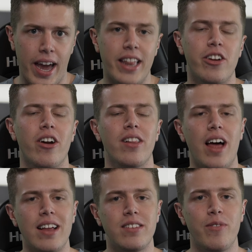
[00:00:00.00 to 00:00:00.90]
and there are
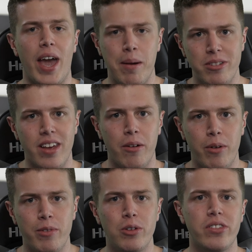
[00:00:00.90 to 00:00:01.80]
lots of Amazon
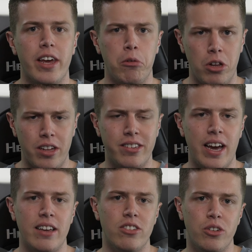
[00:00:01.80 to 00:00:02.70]
reviews that will attest